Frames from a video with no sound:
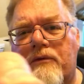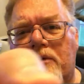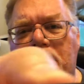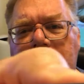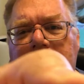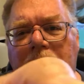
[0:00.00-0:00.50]
if you
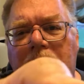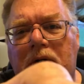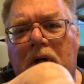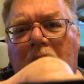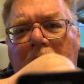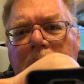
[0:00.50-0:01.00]
can see it
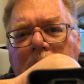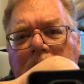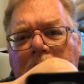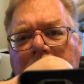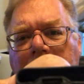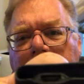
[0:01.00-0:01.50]
or not, but
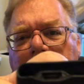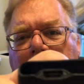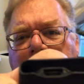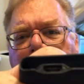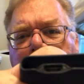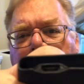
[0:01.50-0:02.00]
right
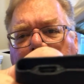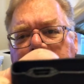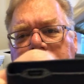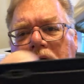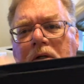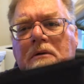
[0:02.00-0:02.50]
there for
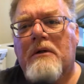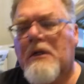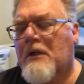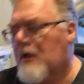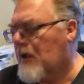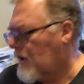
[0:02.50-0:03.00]
charging.
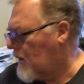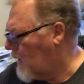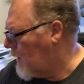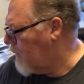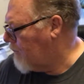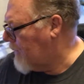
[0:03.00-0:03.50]

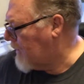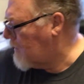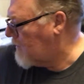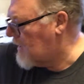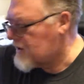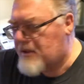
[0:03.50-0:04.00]

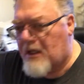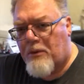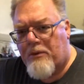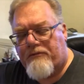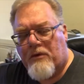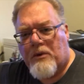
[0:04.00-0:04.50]
But that's not a
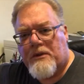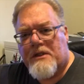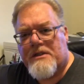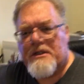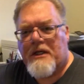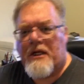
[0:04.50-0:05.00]
review on
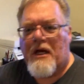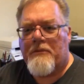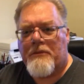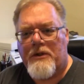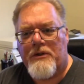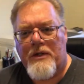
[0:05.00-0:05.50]
this today.
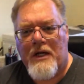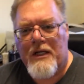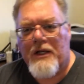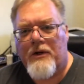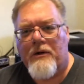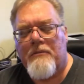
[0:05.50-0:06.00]
I'm going to do that
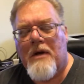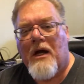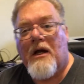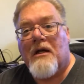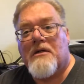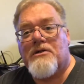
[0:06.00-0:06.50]
later.
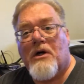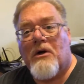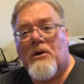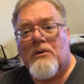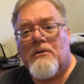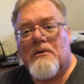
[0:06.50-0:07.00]

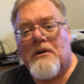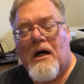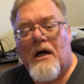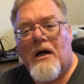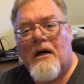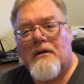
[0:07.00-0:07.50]
So
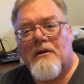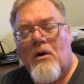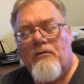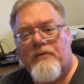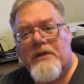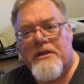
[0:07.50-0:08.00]

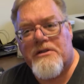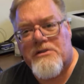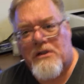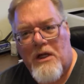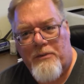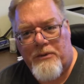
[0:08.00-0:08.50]
hopefully this
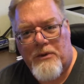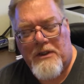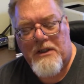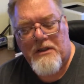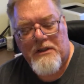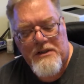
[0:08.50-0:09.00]
will help
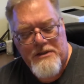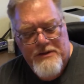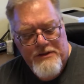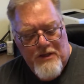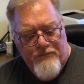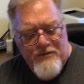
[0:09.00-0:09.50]
you at least
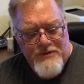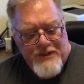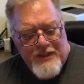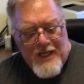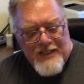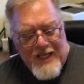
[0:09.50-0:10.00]
with the selfie
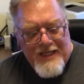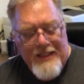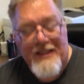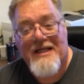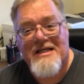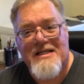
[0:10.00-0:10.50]
stick. I like
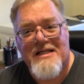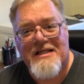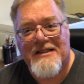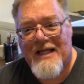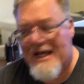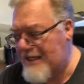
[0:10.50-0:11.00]
it because
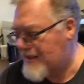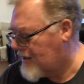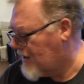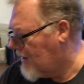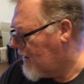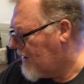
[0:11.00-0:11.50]
it's light.
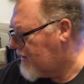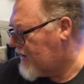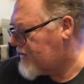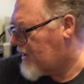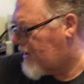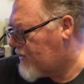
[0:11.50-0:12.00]

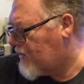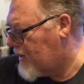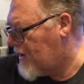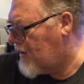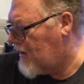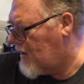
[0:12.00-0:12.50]
This other
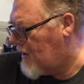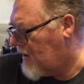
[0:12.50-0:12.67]
one